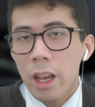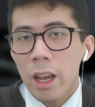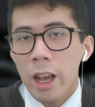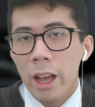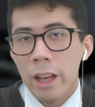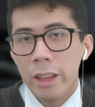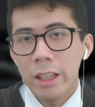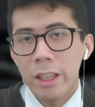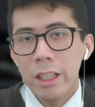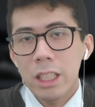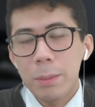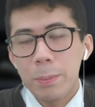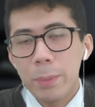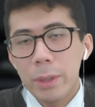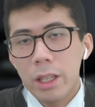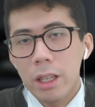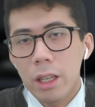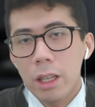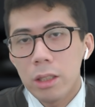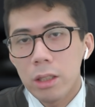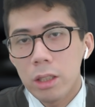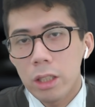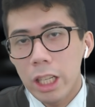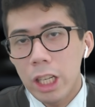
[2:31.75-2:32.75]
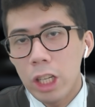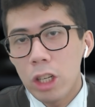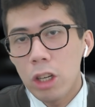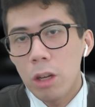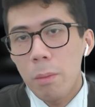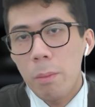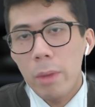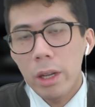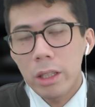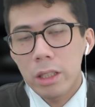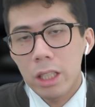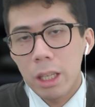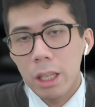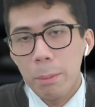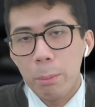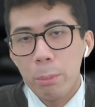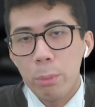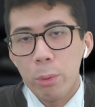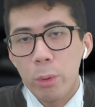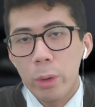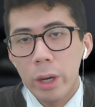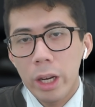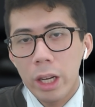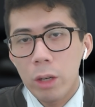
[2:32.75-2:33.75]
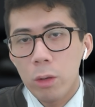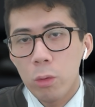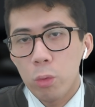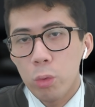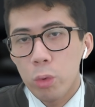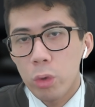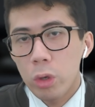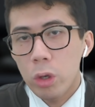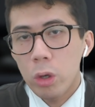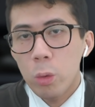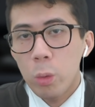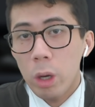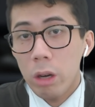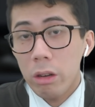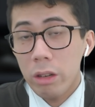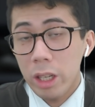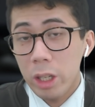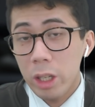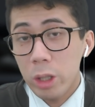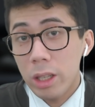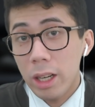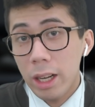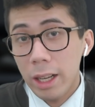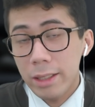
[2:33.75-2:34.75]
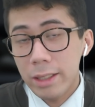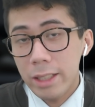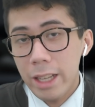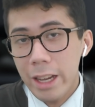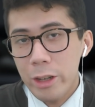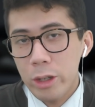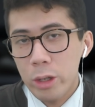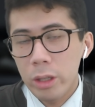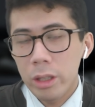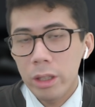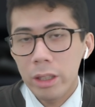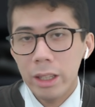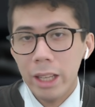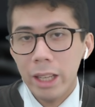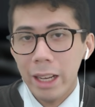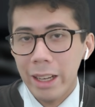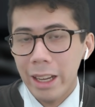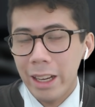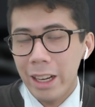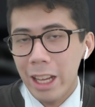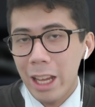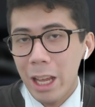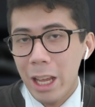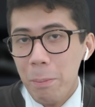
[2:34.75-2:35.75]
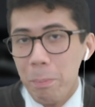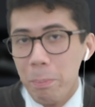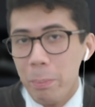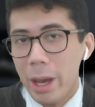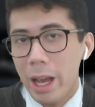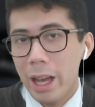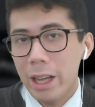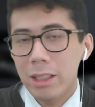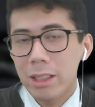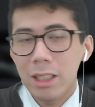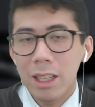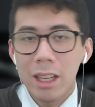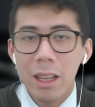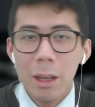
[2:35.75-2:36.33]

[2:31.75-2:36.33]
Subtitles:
And that is because Elon Musk can bring real world utilization that can impact